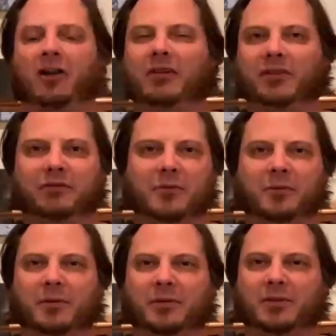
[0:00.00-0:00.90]
I don't know if you're
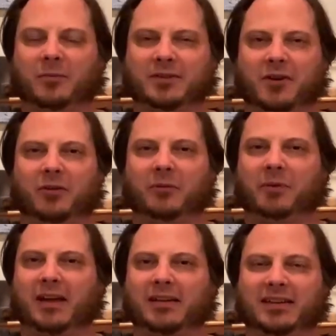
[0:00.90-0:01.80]
familiar with Thomas Cole,
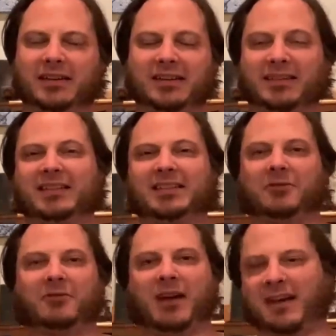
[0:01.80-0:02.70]
the painter. He did this
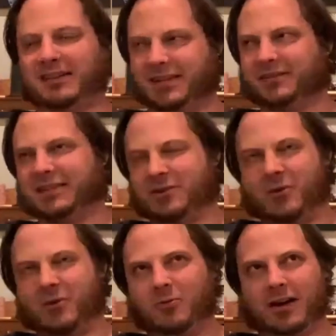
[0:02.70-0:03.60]
great series
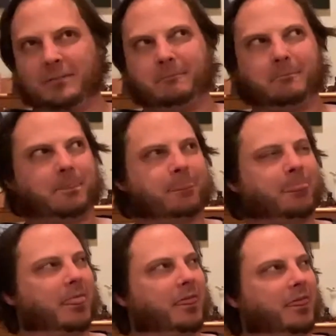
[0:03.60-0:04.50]
called
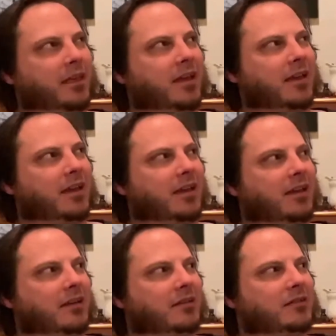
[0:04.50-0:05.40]
The
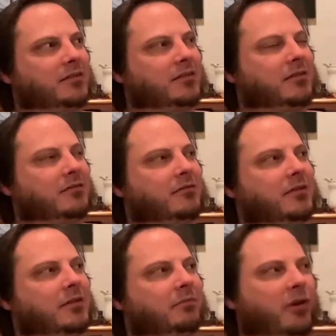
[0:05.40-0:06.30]

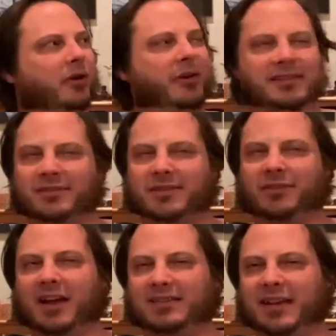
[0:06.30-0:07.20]
Progress of
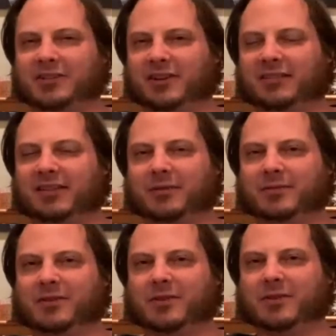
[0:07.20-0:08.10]
Civilization, I think
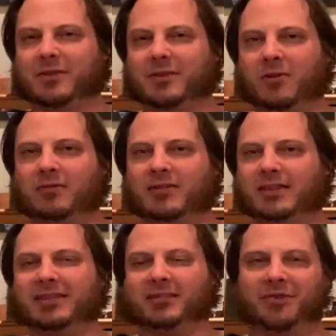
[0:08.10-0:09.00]
it was called, a
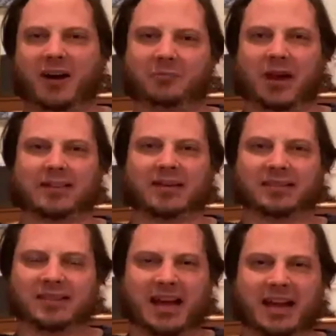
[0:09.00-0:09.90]
series of 5
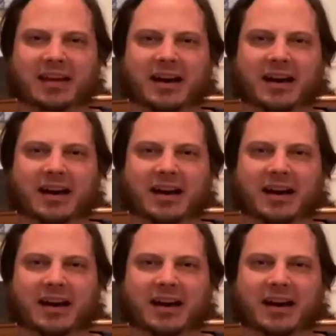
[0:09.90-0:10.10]
paintings.